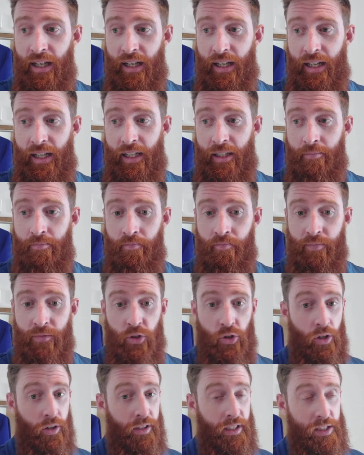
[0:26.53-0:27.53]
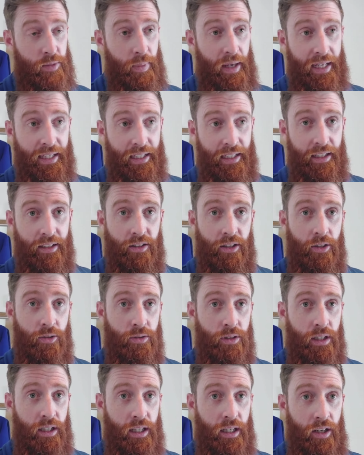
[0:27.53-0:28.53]
Toronto gets back in it though.
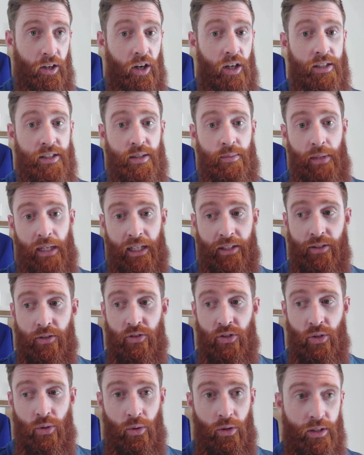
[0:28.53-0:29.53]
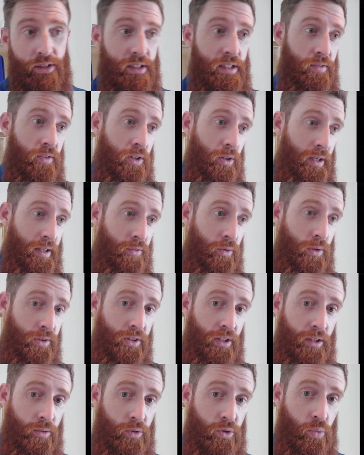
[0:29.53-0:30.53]
Auston Matthews scores, even though everyone
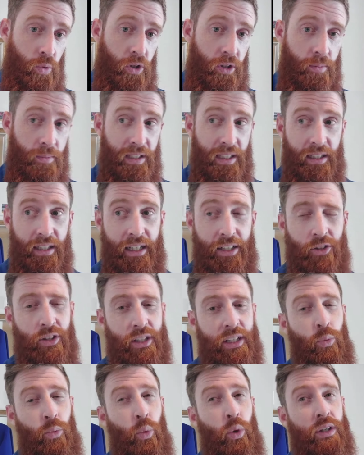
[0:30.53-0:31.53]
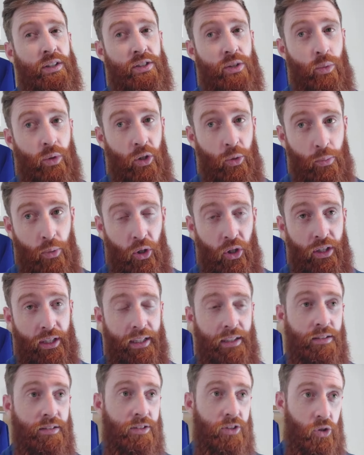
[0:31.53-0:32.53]
thought it was William Nylander. He was the one who put it
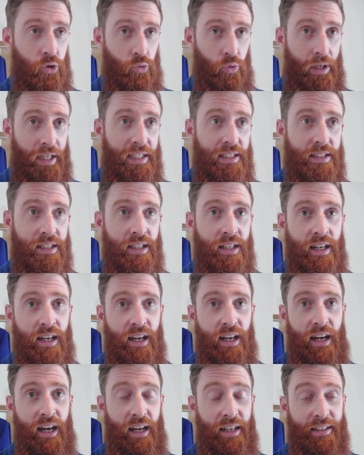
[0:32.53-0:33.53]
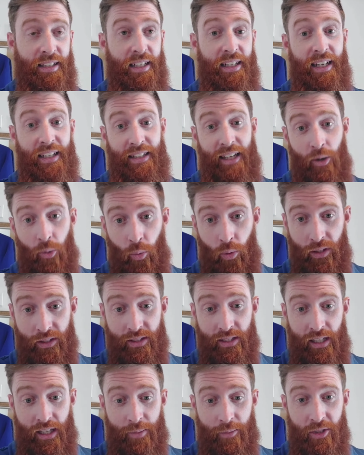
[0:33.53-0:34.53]
in. Great. Then he had that
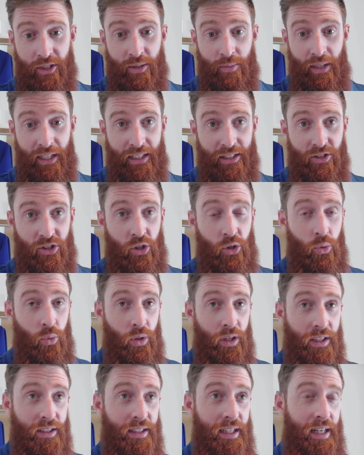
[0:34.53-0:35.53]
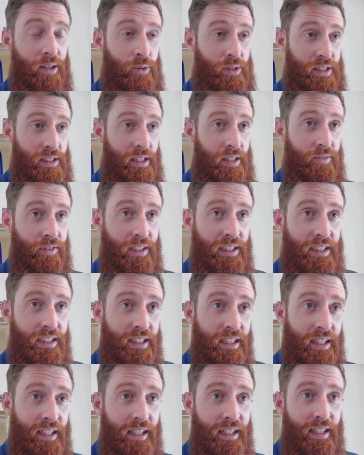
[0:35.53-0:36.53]
one timer to make it 2-1. That was
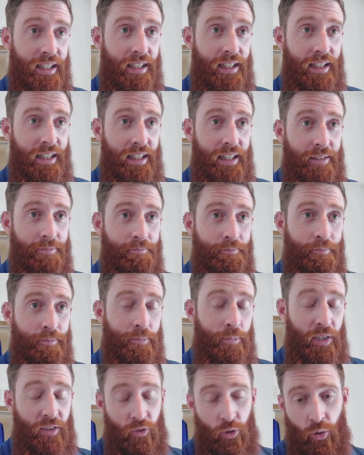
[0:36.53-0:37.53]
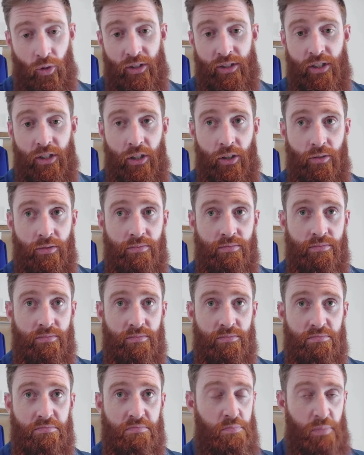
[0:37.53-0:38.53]
lovely. But of course, you know,
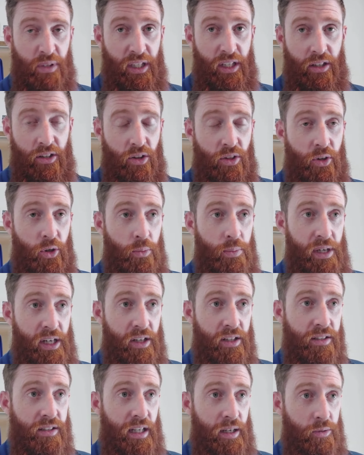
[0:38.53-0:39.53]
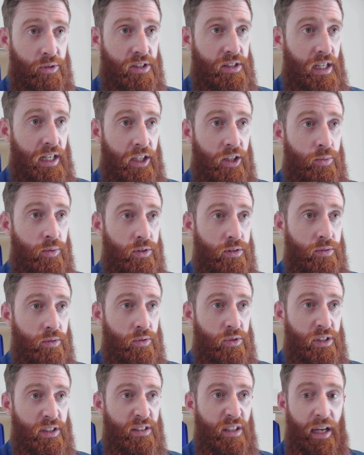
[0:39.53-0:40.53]
beginning of the third period, that was terrible.
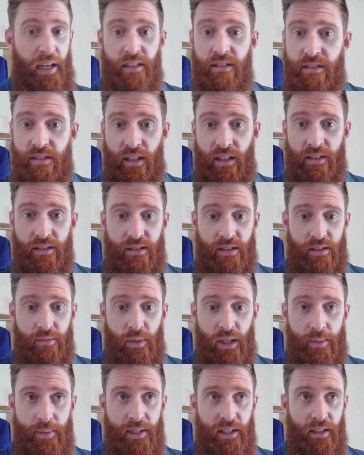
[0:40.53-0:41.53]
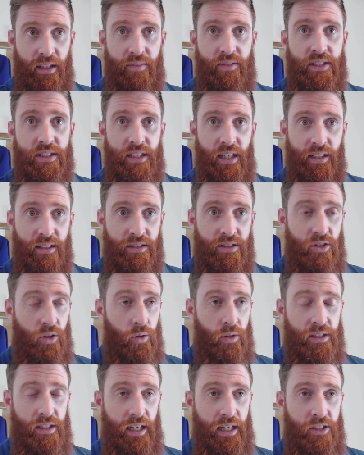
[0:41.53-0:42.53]
What was it? 8 seconds in, maybe 11 seconds.
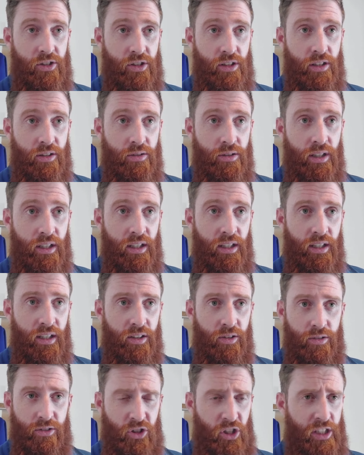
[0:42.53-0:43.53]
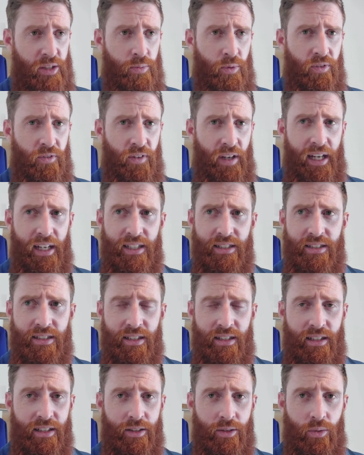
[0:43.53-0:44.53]
Tony D'Angelo, Jesper Fast,
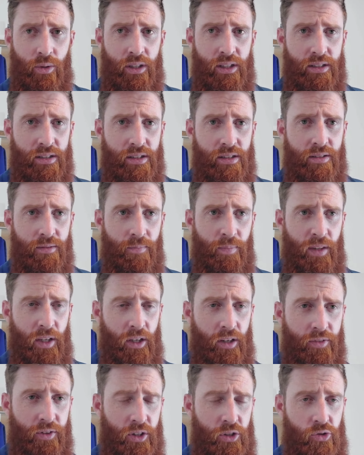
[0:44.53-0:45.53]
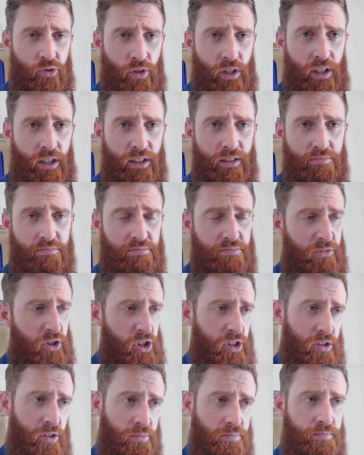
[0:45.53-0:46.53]
I think it was, off the draw.
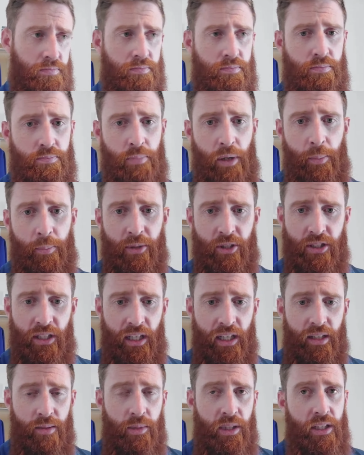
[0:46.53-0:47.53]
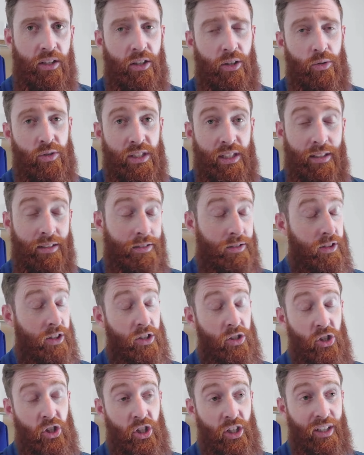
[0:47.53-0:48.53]
Just a little bumper to him. He goes in.
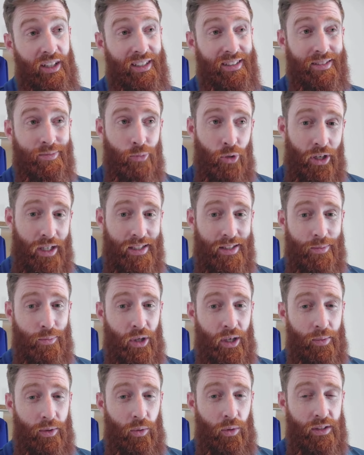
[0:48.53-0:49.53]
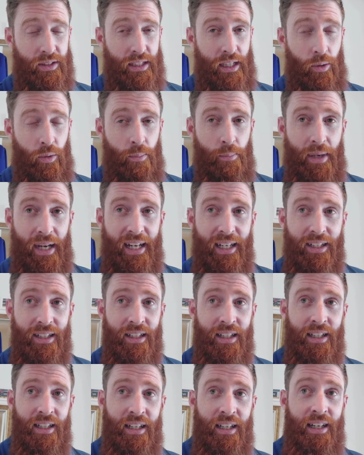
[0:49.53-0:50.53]
Good shot. Mrazek probably wants that one
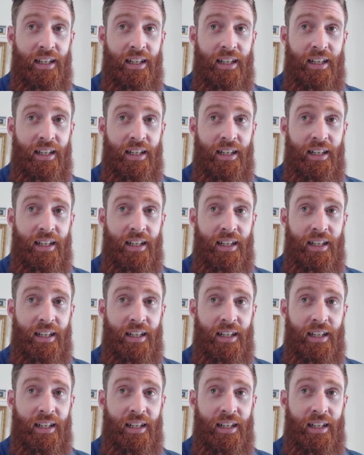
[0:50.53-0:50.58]
back.